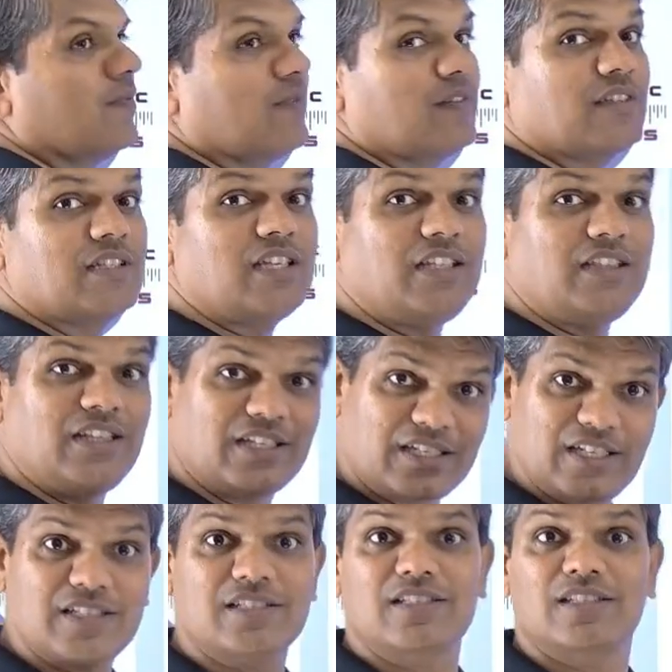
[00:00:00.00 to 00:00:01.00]
See, this
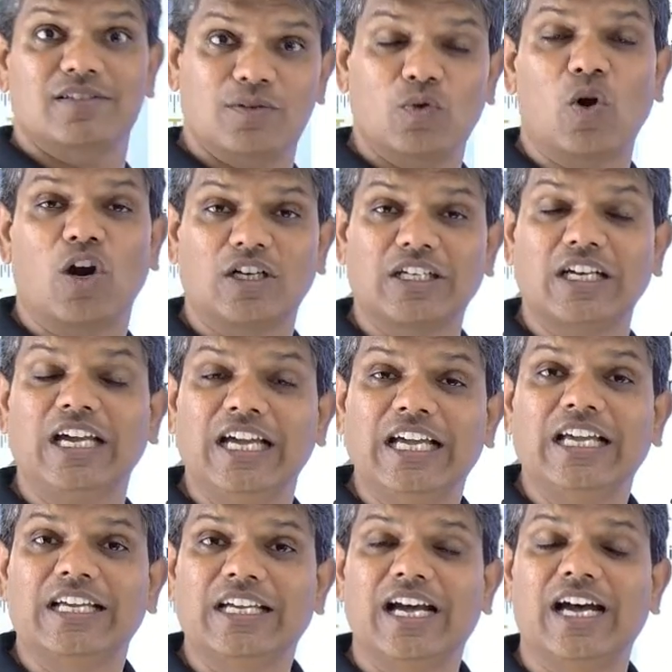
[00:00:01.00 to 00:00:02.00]
is what
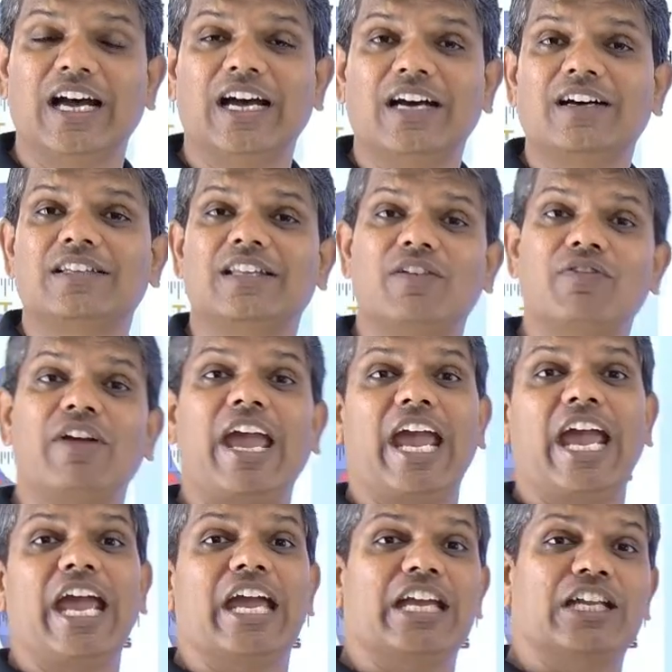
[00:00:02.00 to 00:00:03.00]
the way
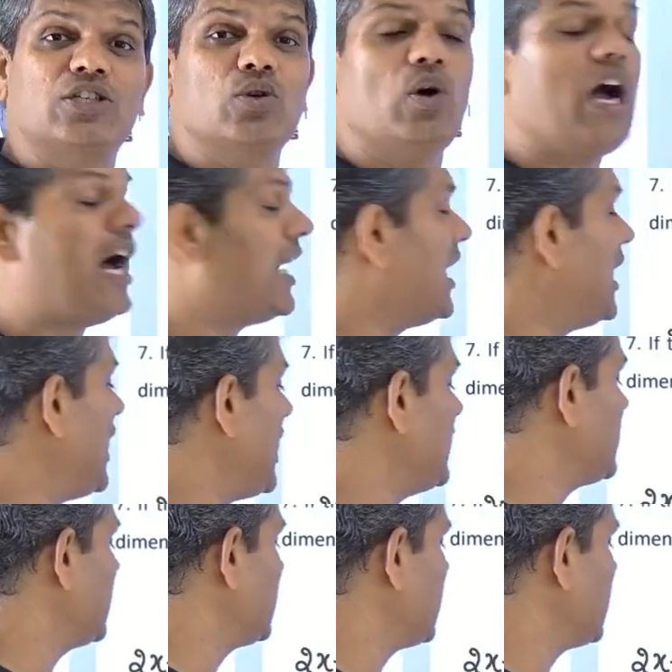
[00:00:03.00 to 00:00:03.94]
to analyze it.